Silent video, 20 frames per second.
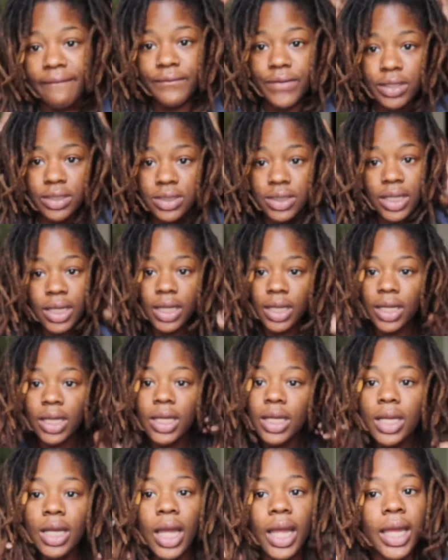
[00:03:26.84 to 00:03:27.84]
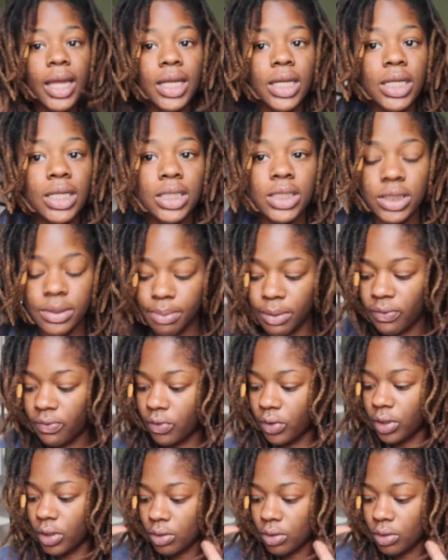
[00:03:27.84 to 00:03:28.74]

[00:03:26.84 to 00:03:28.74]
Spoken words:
first thing is, before